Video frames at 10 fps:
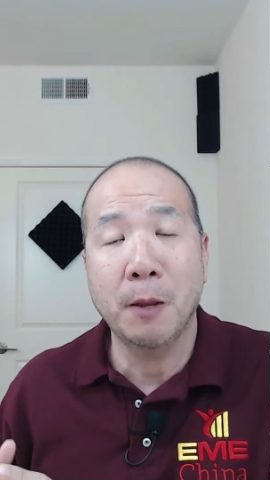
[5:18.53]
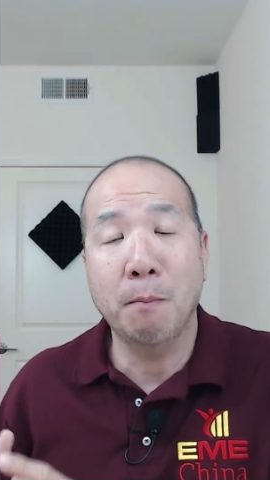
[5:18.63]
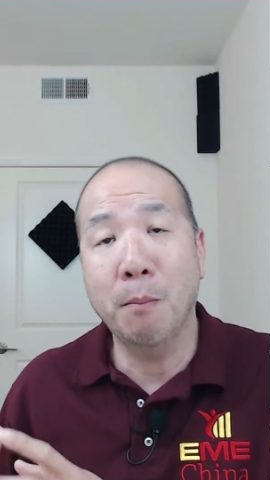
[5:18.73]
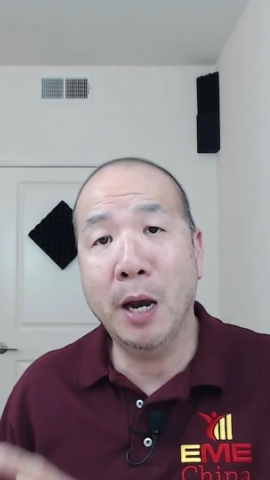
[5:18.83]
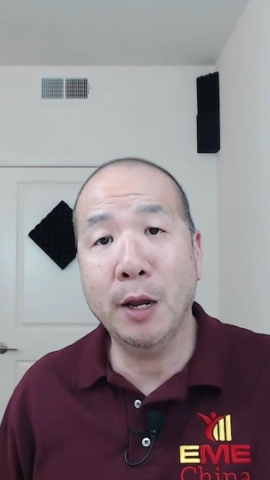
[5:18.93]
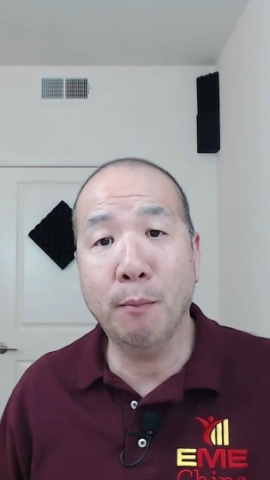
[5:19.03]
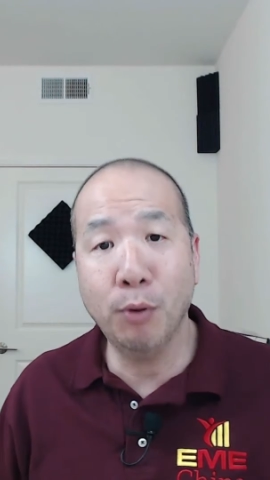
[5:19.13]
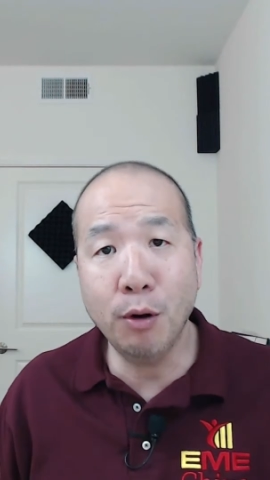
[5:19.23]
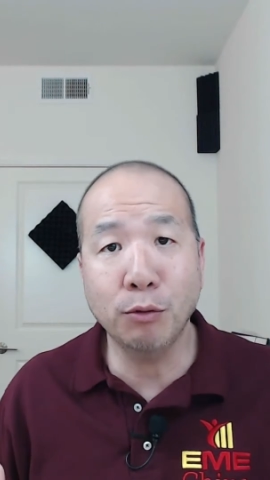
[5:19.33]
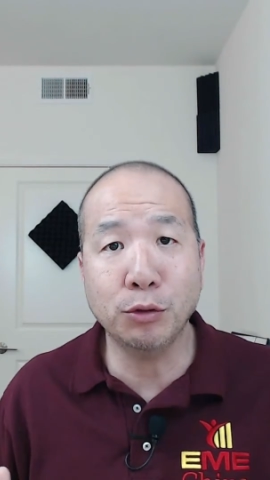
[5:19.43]
my
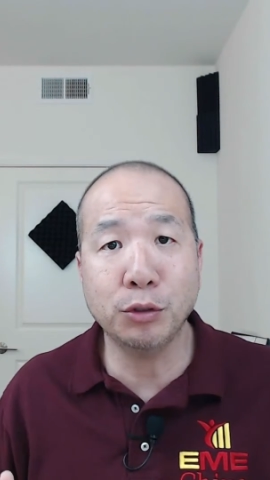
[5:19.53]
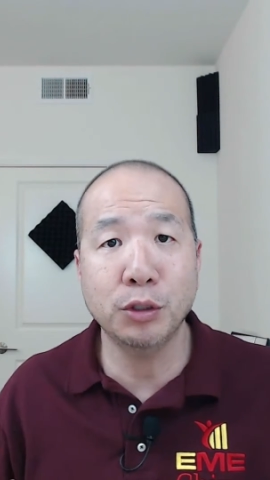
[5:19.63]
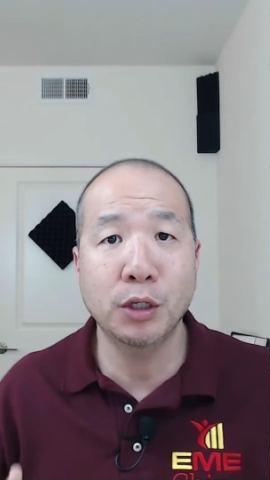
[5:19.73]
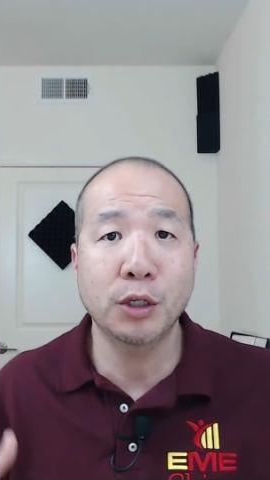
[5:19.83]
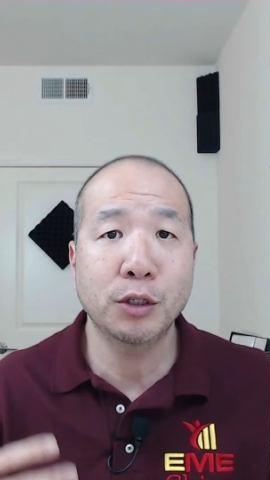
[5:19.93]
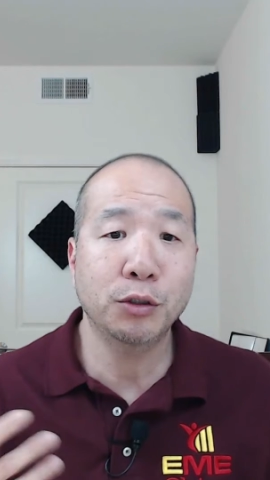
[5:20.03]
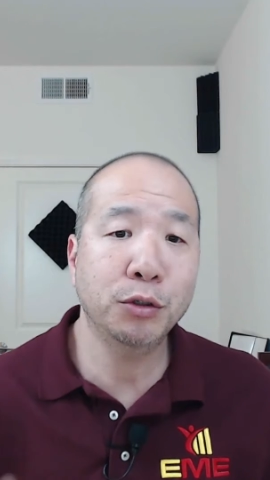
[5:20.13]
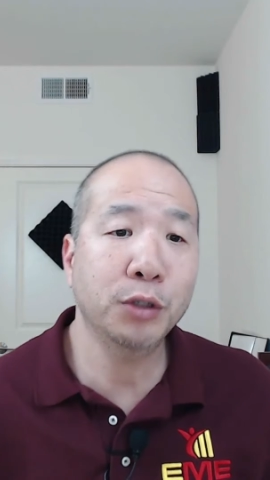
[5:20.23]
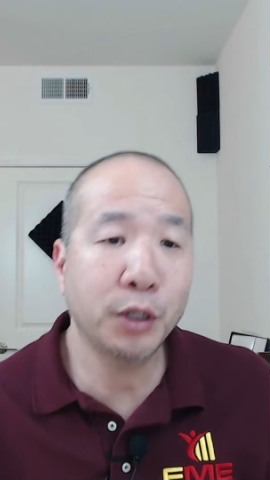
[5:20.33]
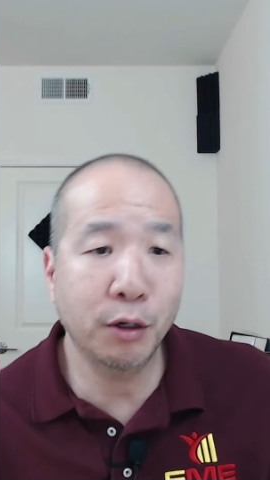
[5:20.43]
approach to
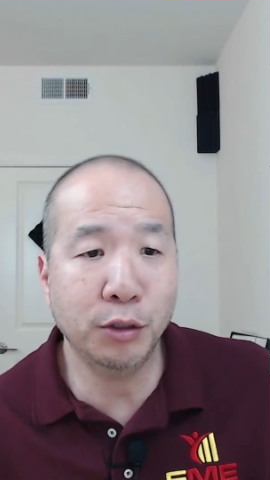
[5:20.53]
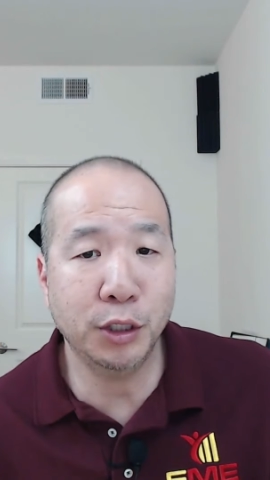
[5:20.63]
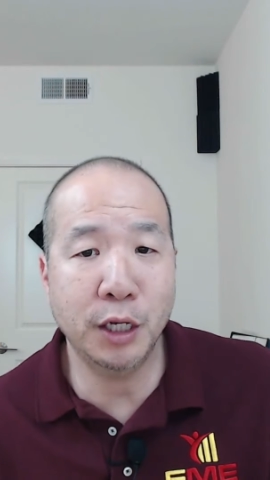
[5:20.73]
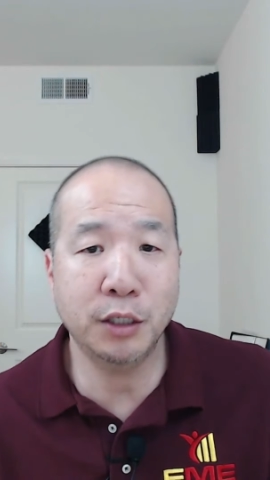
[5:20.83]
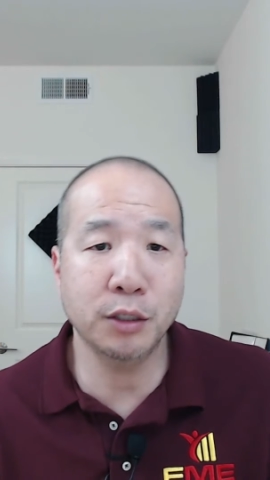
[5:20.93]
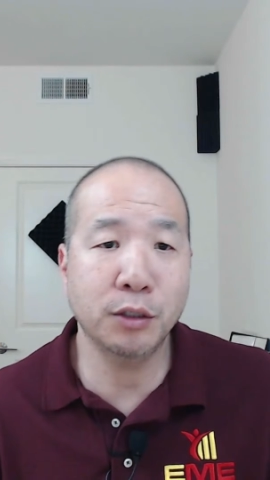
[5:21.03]
negotiation.